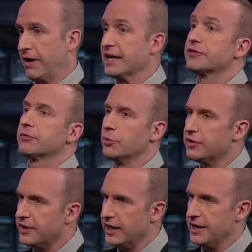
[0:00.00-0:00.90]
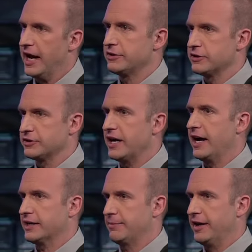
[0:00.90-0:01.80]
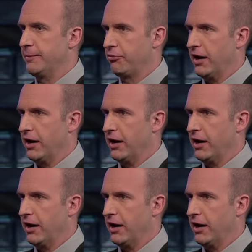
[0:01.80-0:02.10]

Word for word: pranks from within, not just occupy the